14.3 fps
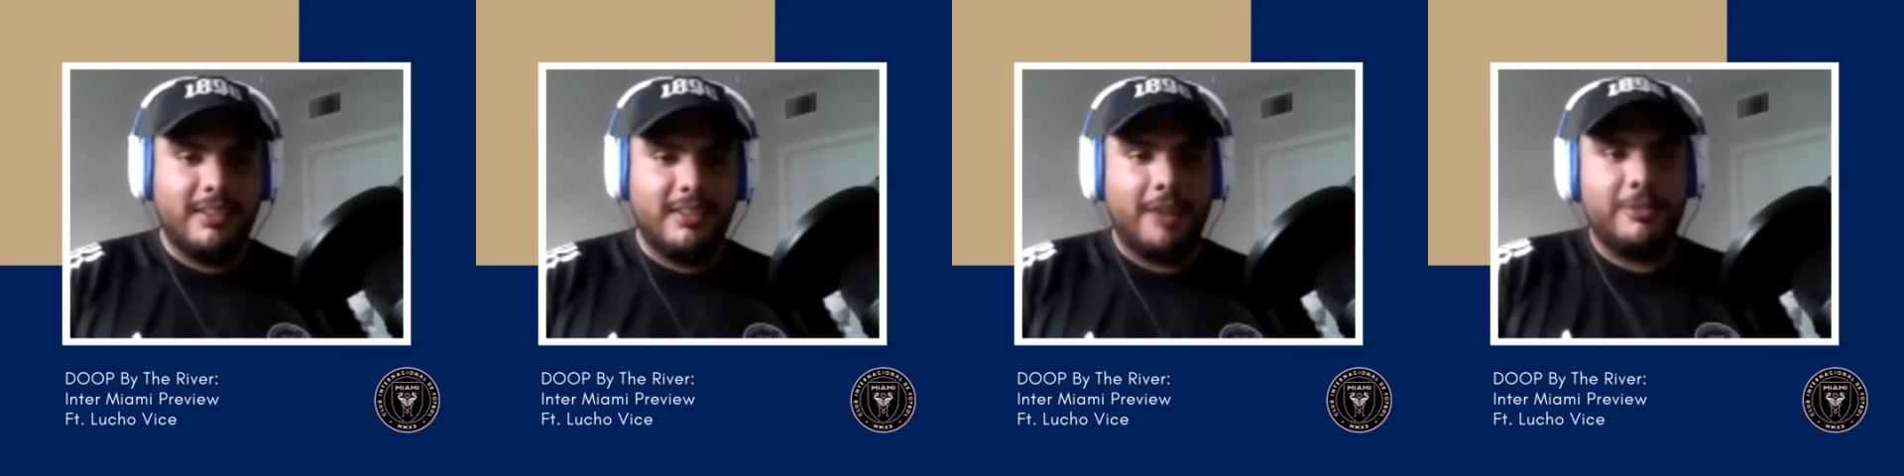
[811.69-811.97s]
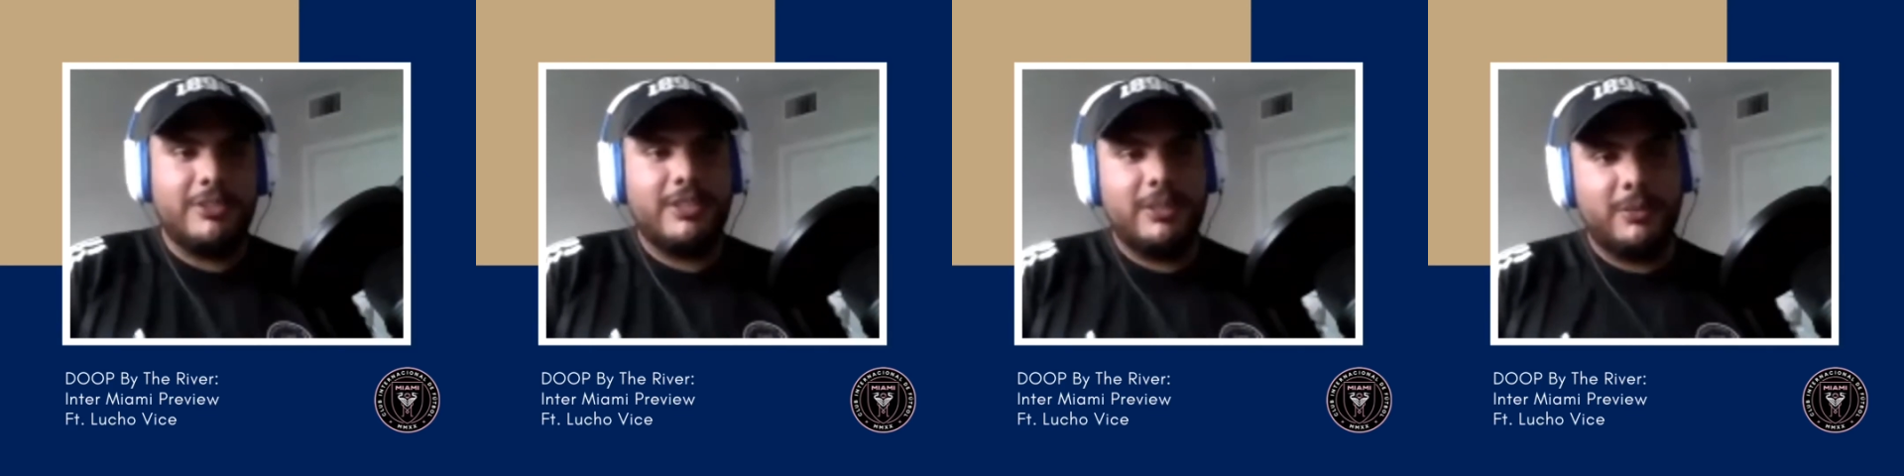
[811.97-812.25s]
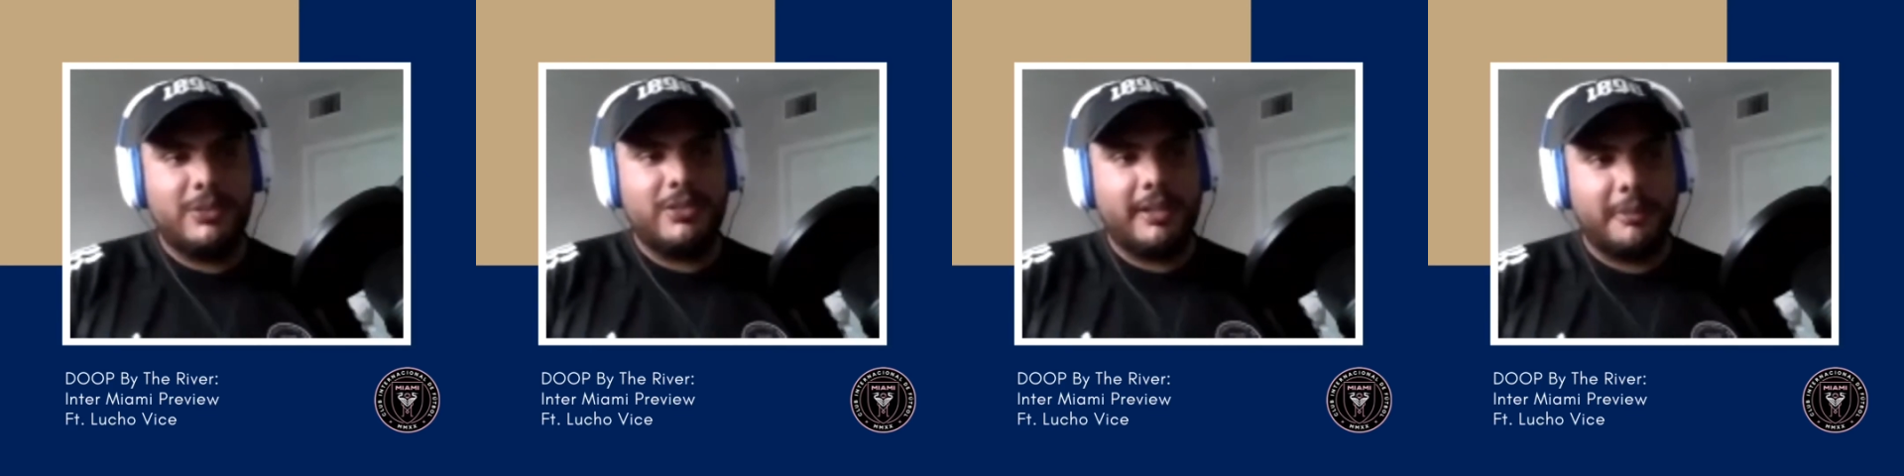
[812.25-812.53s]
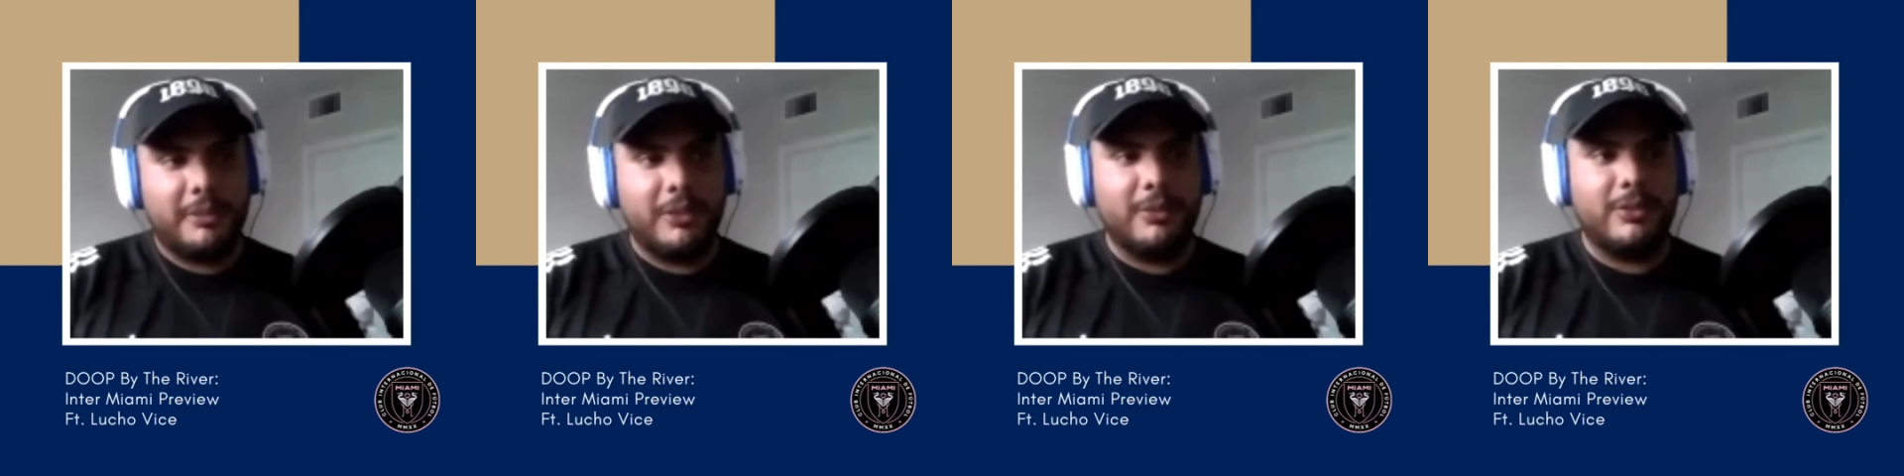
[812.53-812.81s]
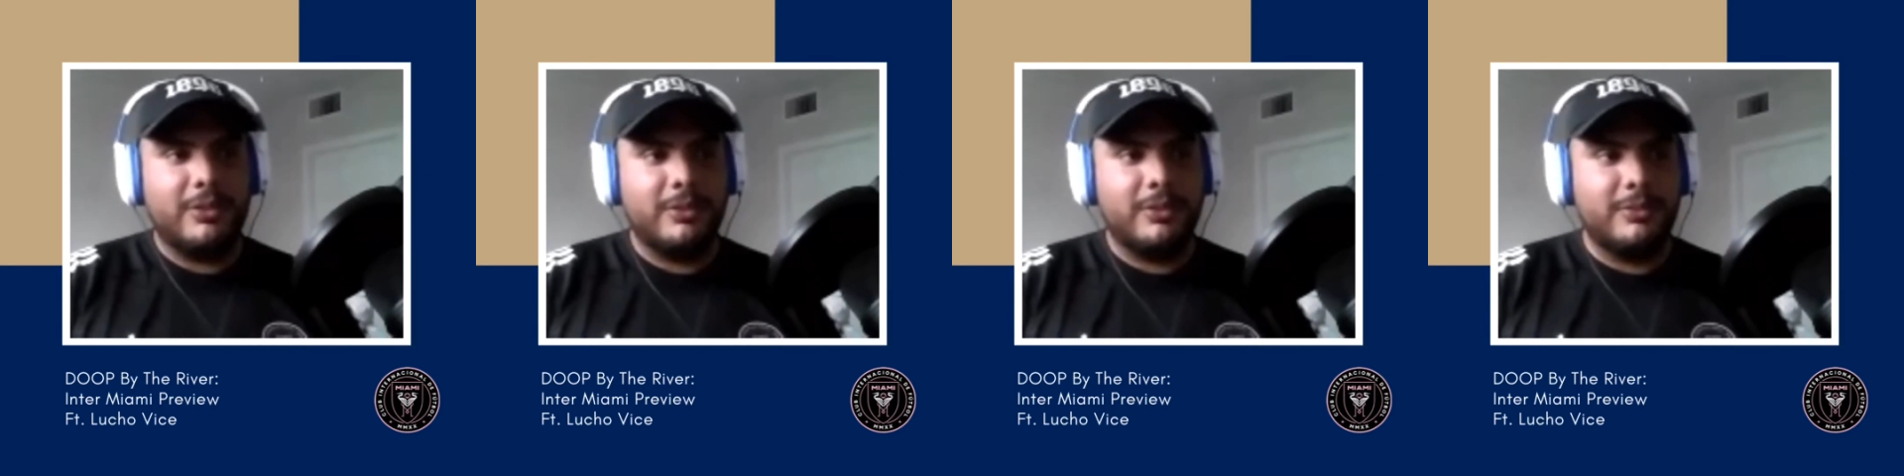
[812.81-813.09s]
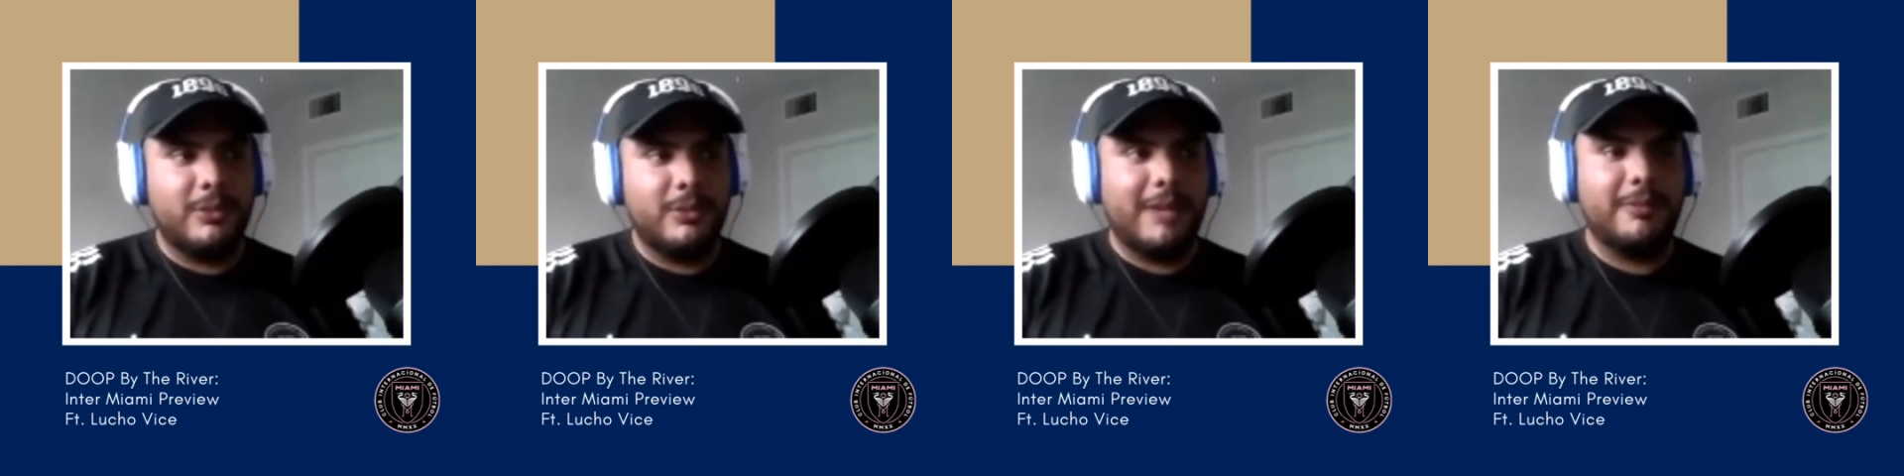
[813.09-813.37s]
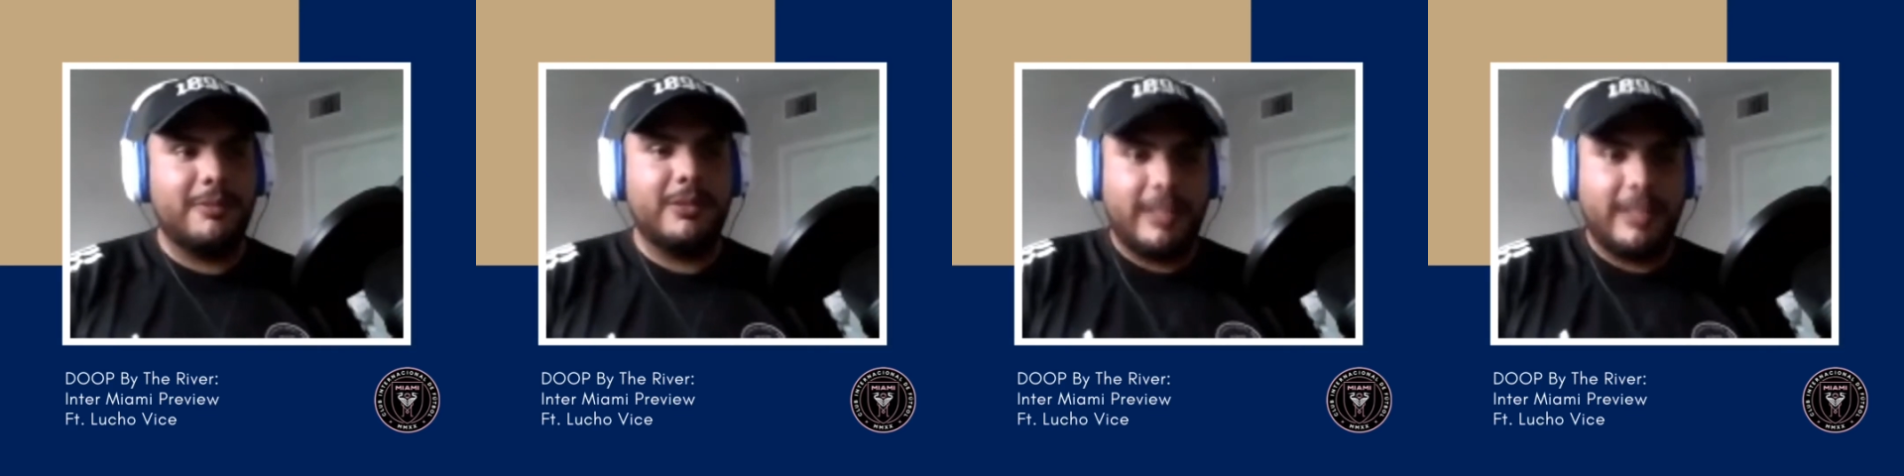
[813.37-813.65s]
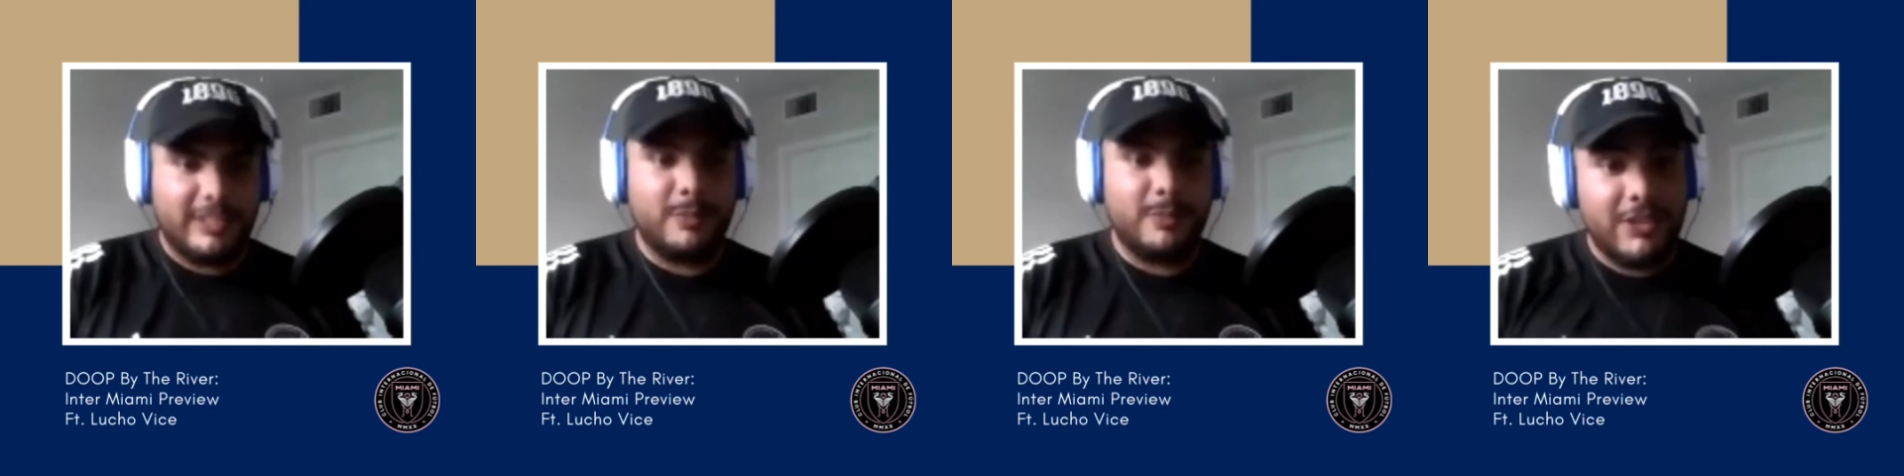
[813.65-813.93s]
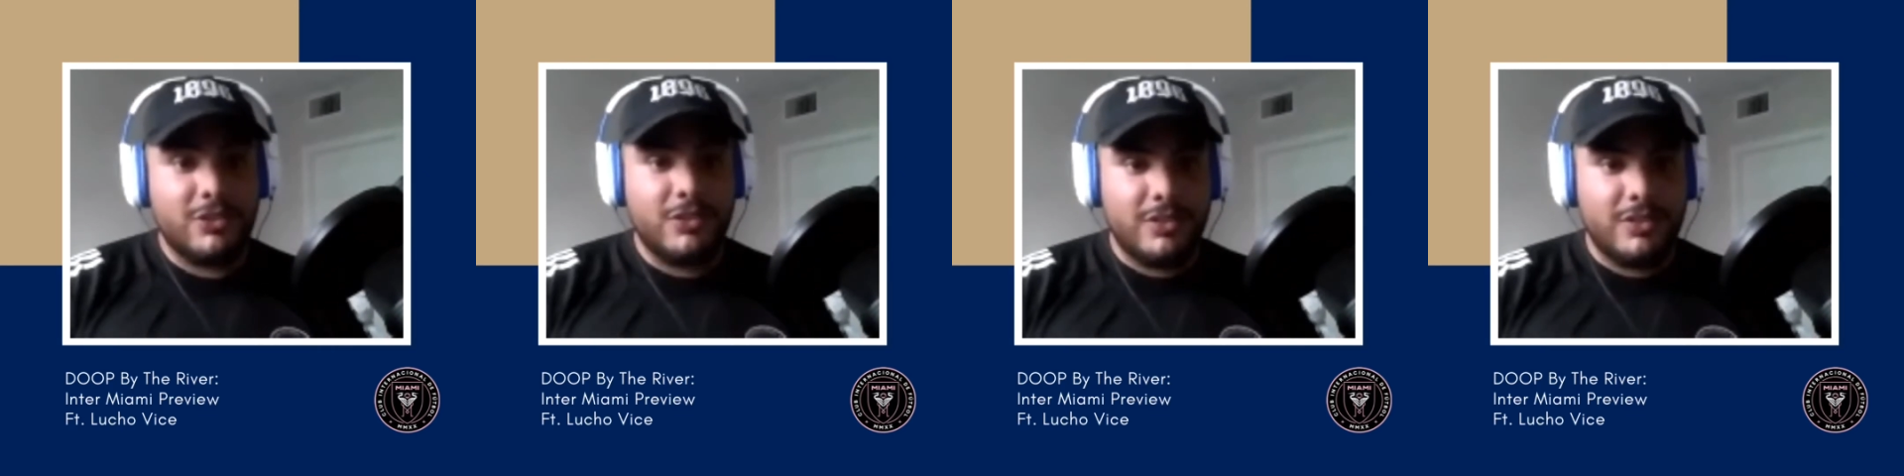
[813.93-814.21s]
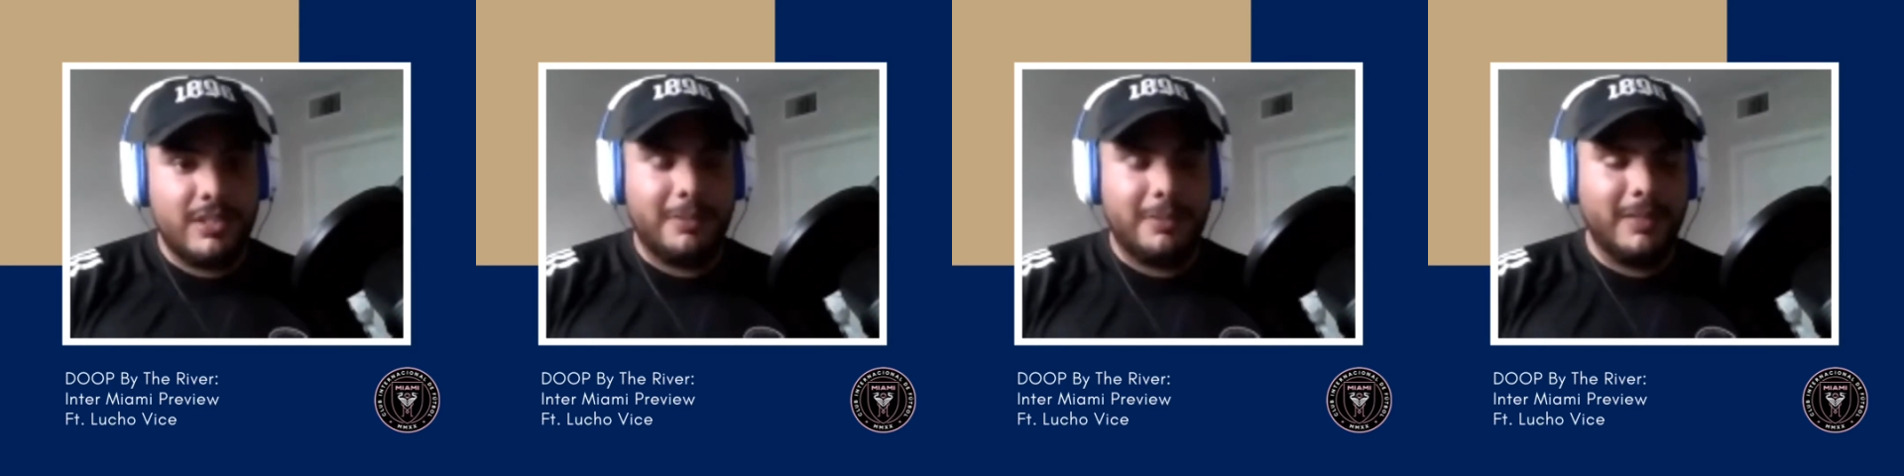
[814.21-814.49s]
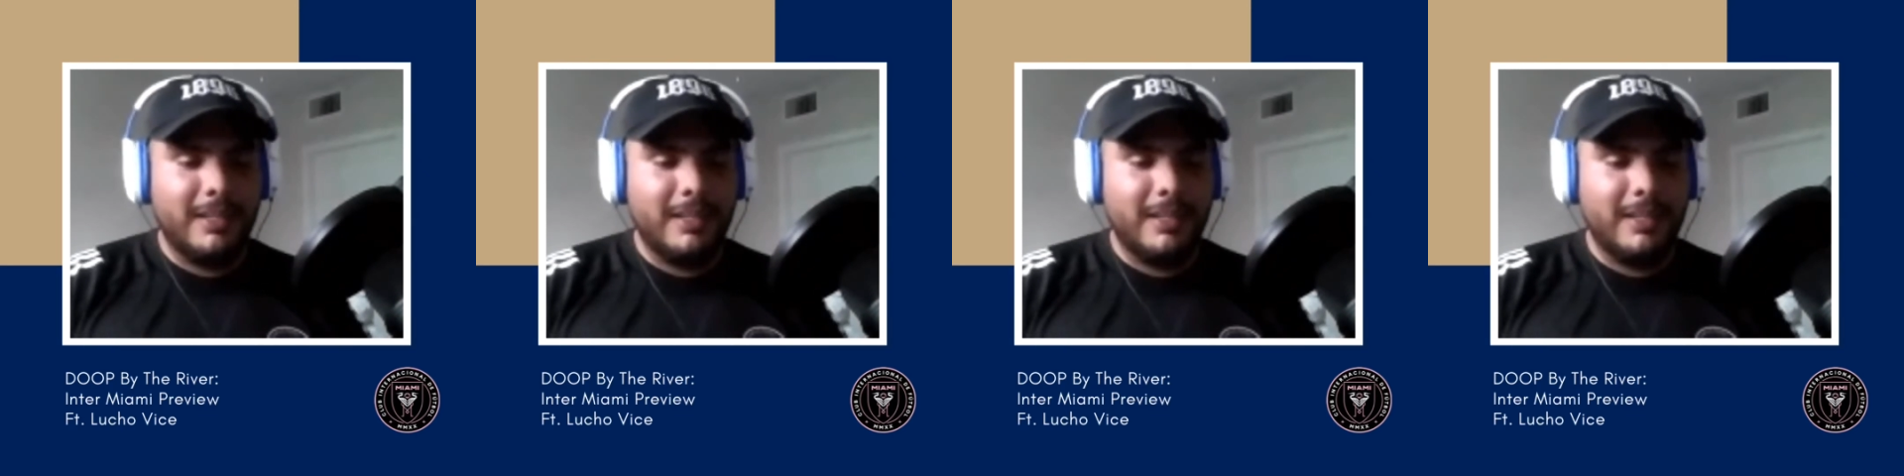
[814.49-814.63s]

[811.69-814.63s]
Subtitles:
Obviously, we saw them. You have an expansion team.